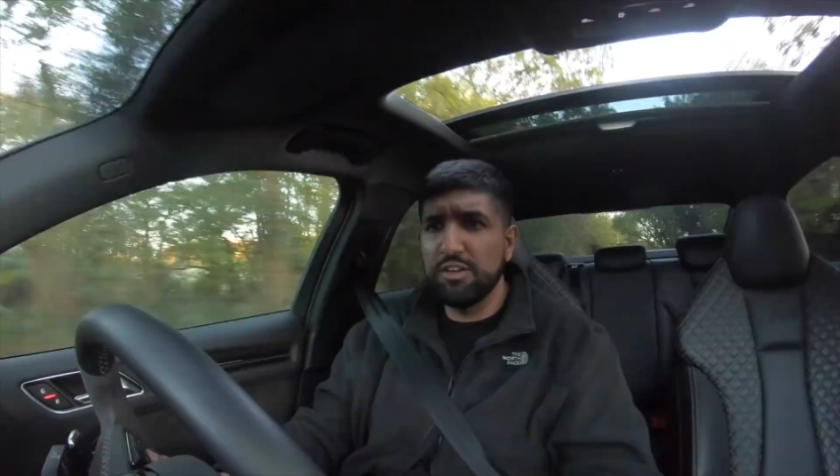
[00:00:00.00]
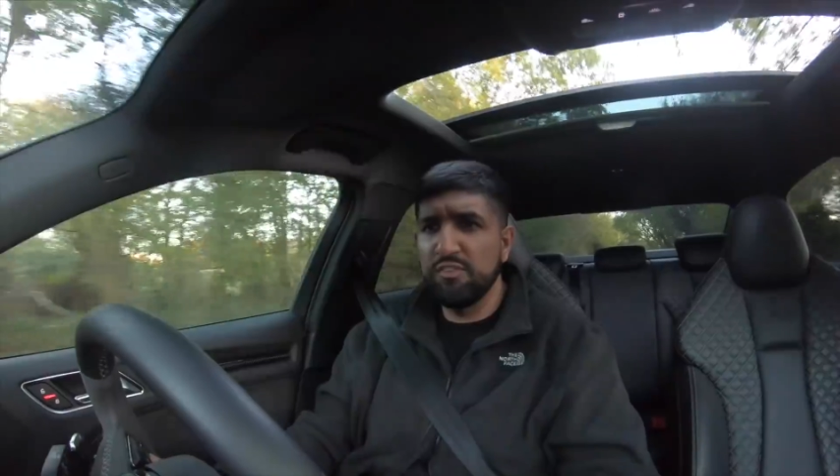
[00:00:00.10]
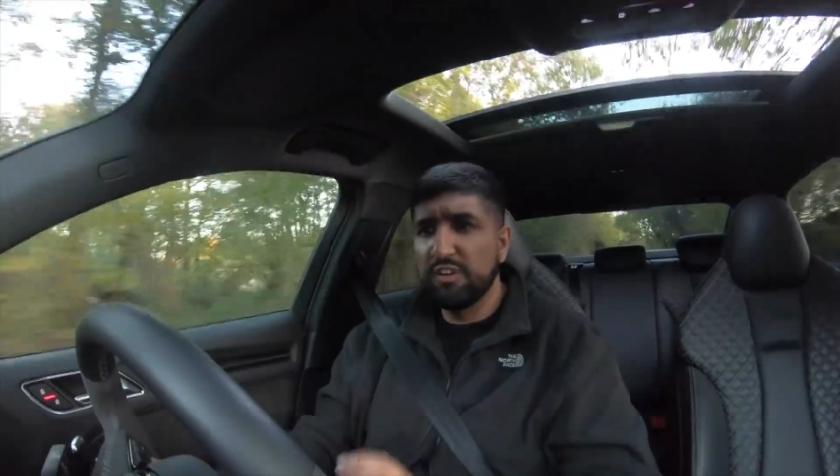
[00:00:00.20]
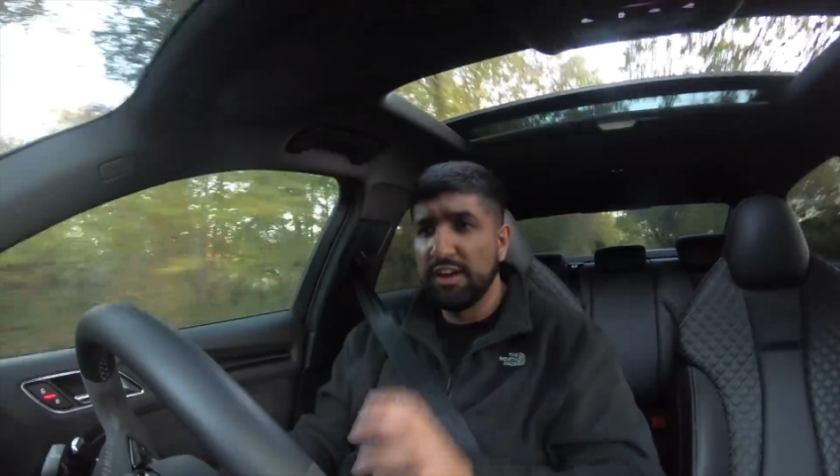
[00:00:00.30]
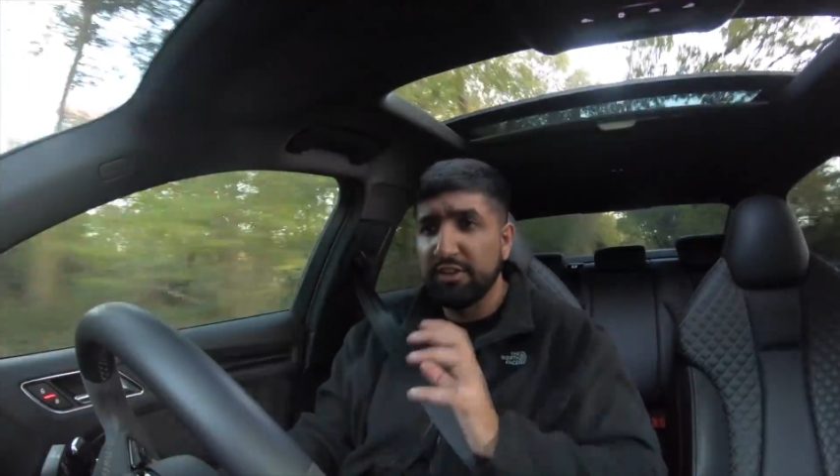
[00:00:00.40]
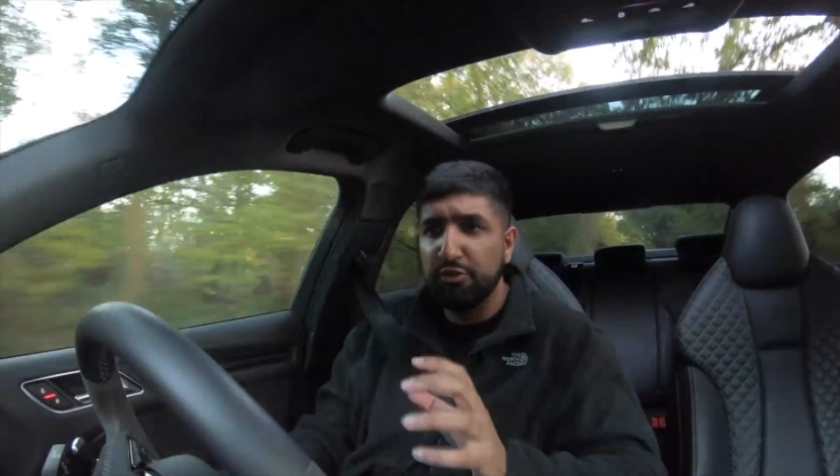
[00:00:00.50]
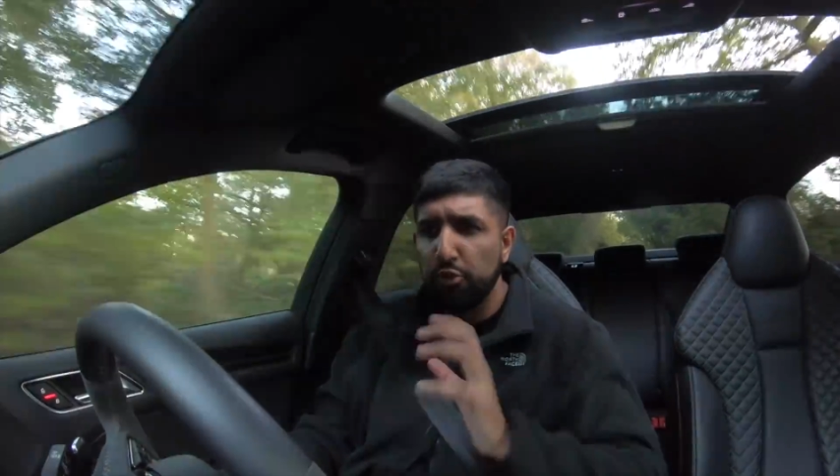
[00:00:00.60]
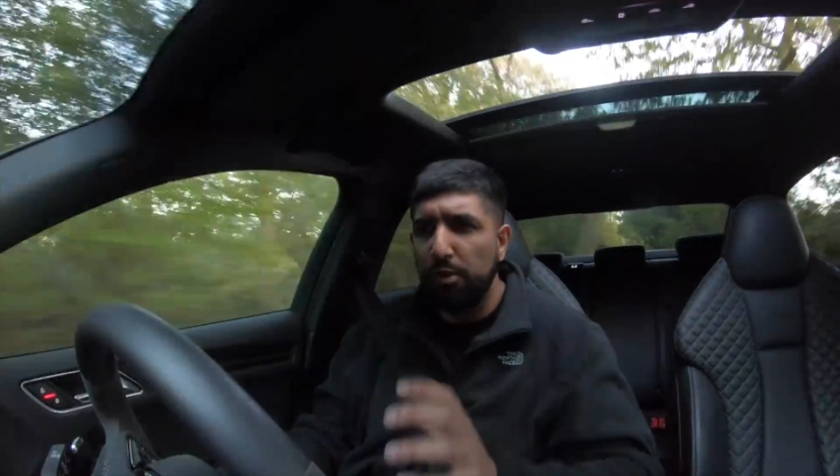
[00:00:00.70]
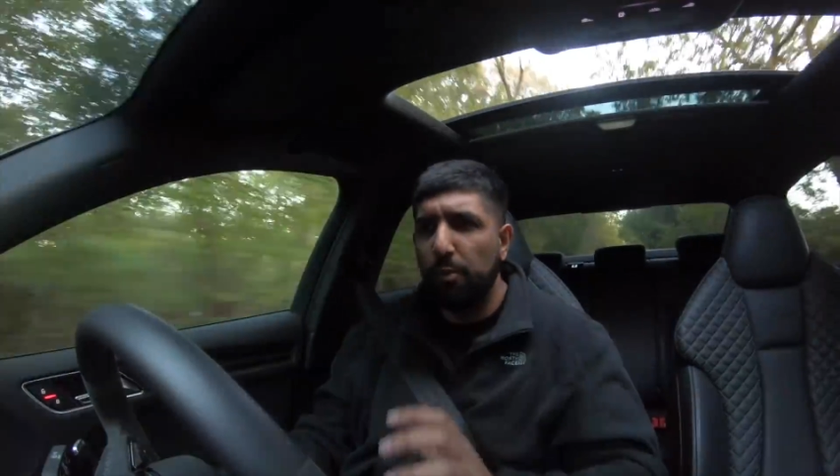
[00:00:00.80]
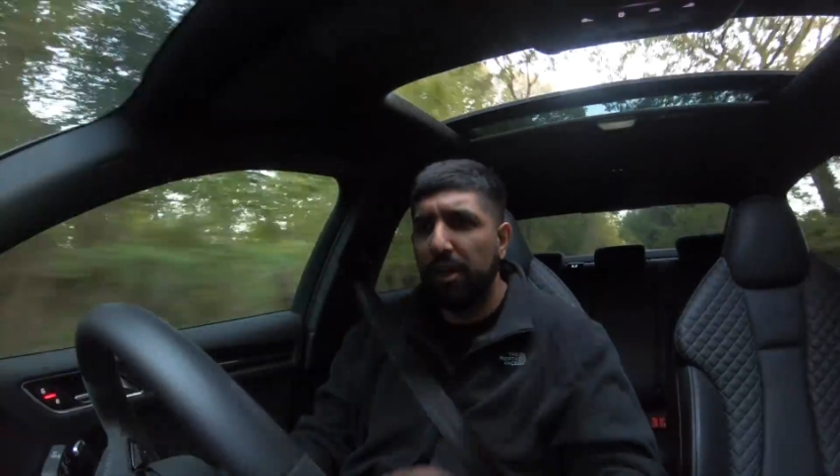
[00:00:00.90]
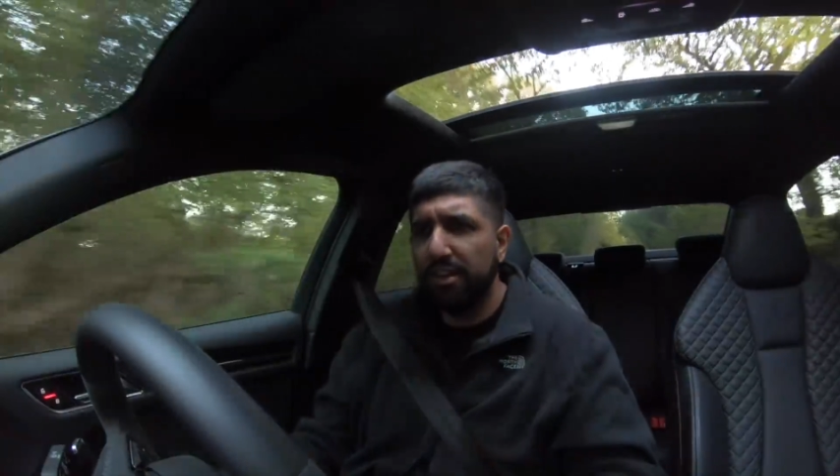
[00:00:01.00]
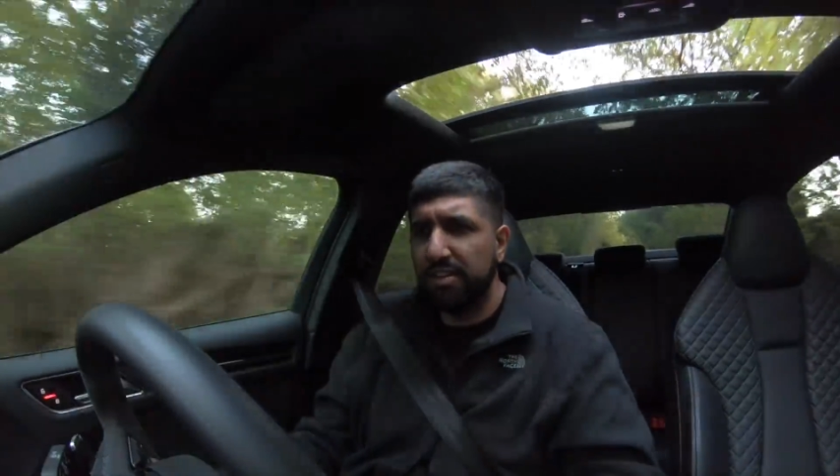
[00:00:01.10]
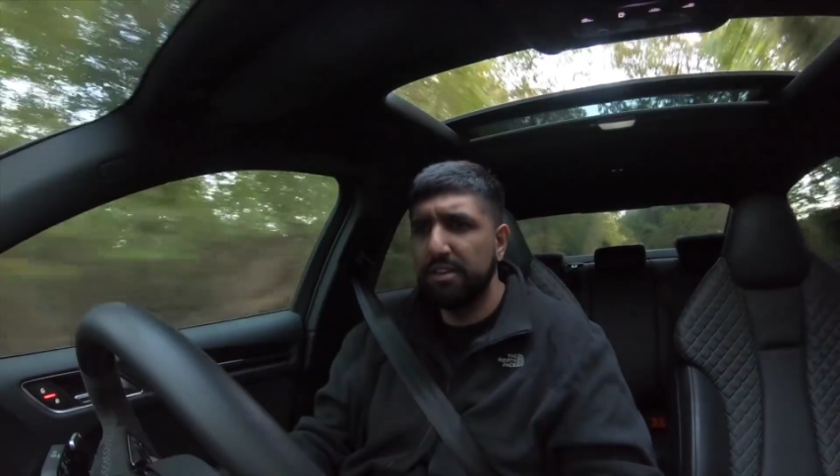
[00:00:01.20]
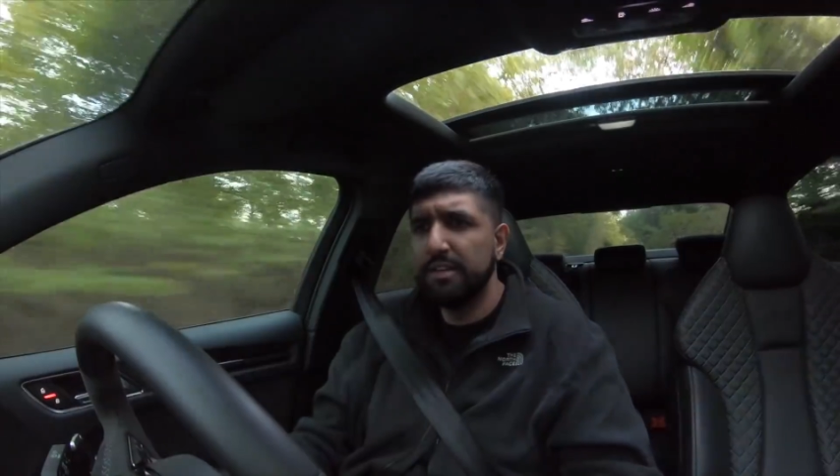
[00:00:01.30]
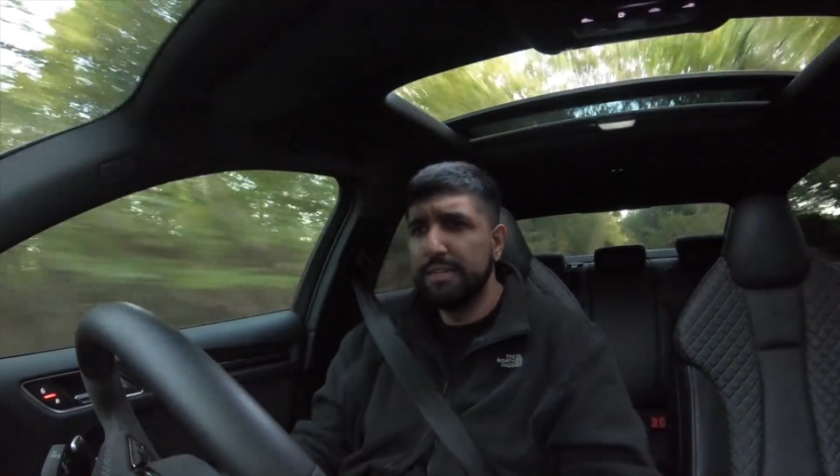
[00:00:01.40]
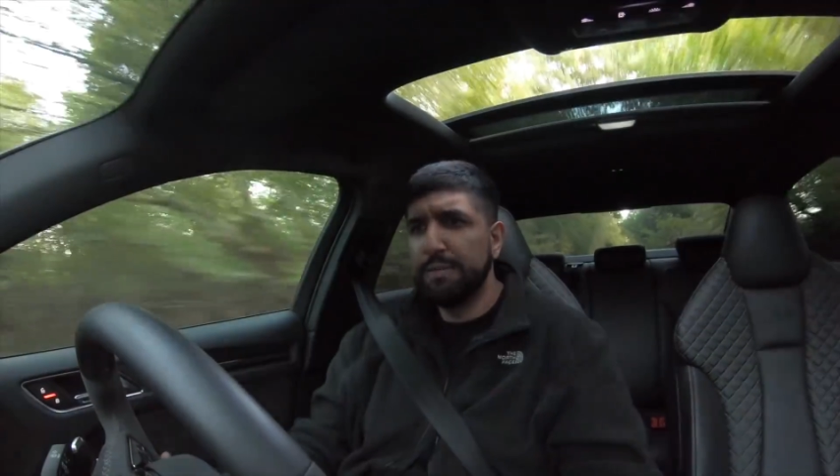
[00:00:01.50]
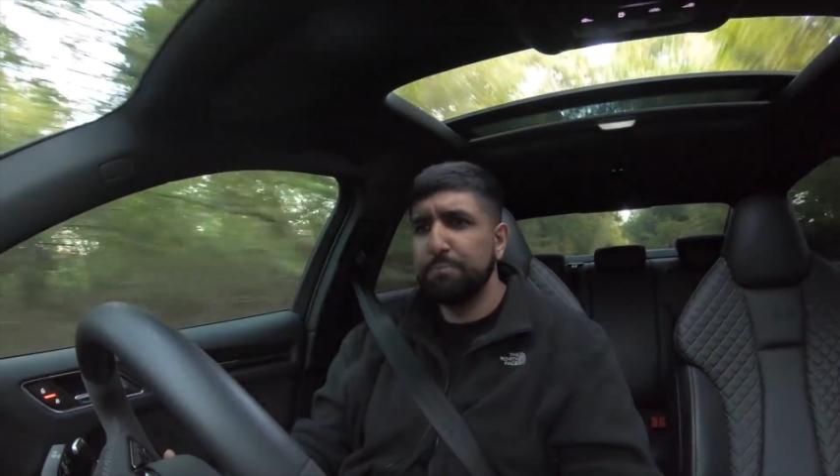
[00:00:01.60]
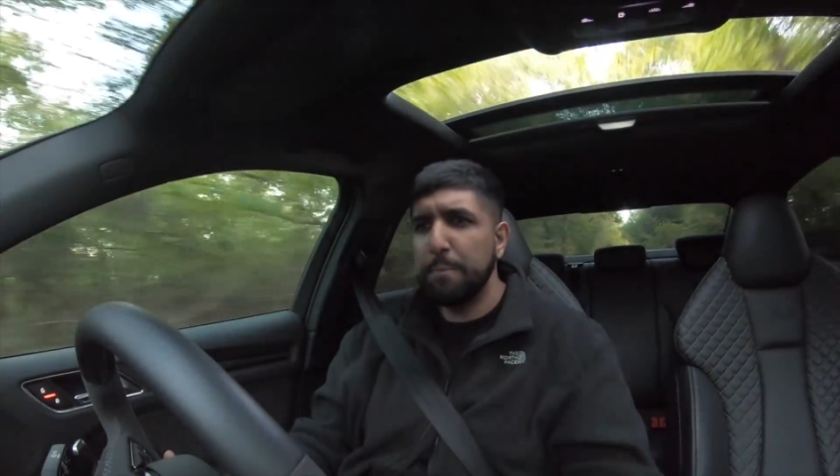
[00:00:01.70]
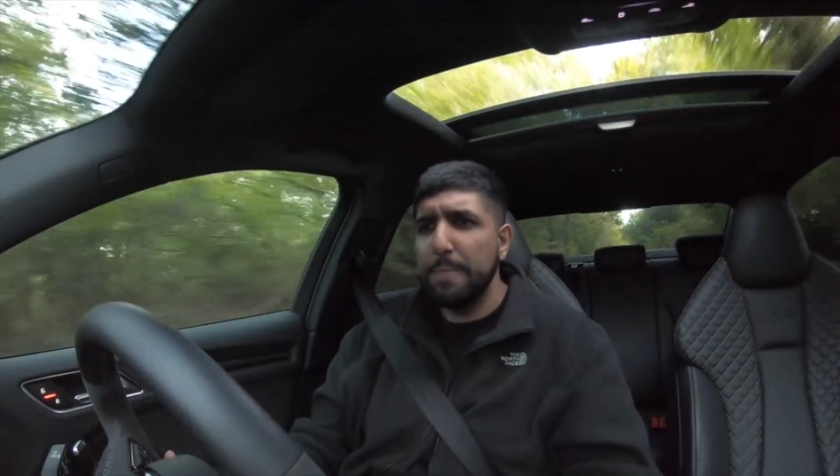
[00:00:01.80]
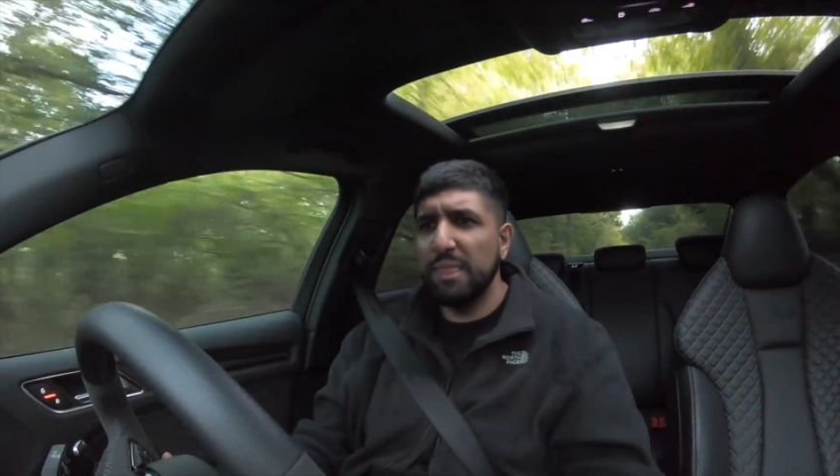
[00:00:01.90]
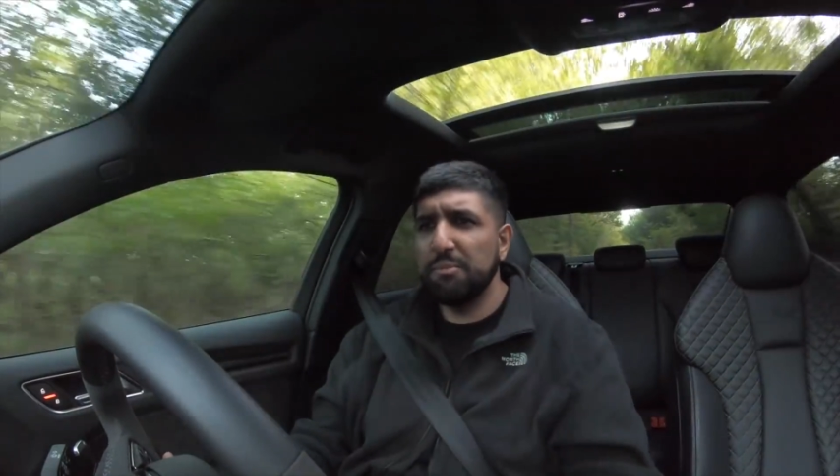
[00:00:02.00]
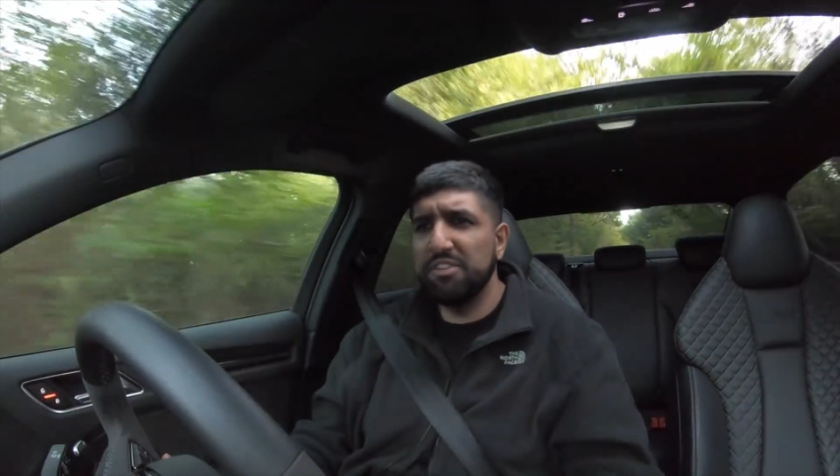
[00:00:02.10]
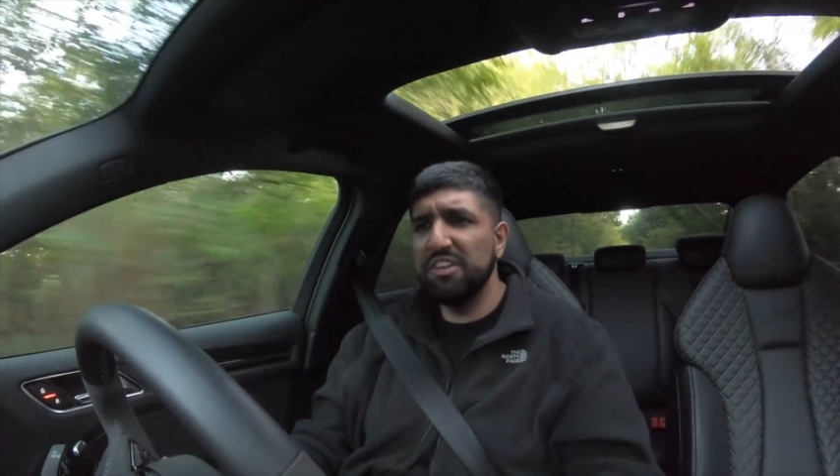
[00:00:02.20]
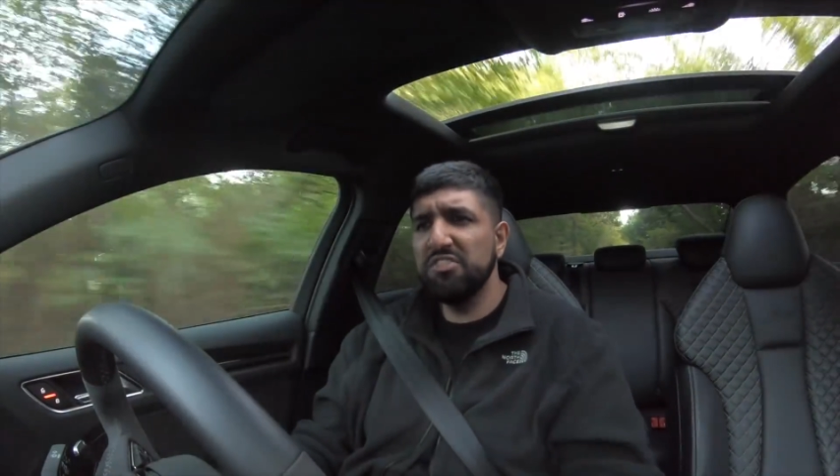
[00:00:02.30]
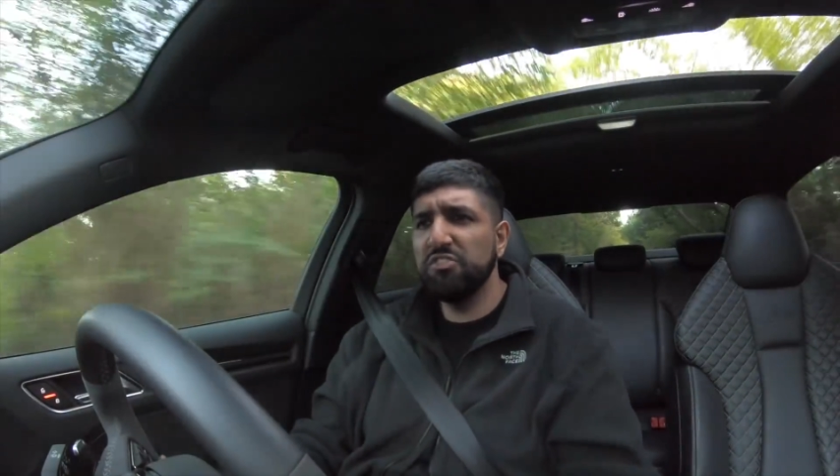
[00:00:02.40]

you feel like you're doing work. But this,